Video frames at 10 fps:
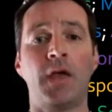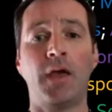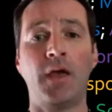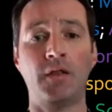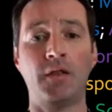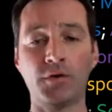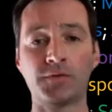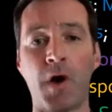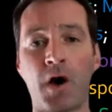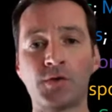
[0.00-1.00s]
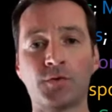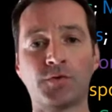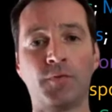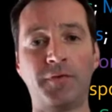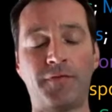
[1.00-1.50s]
and those
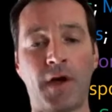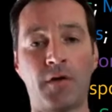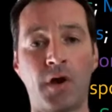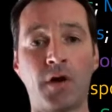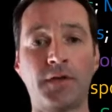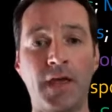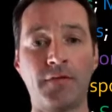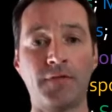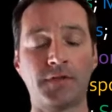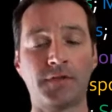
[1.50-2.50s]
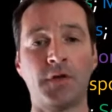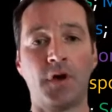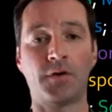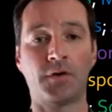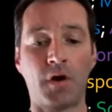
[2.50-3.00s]
modules will be found on
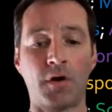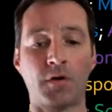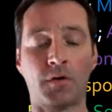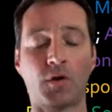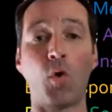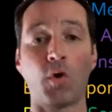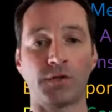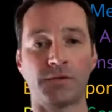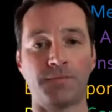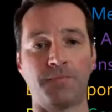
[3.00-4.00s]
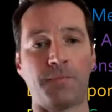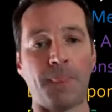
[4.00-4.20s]
Canvas under our course.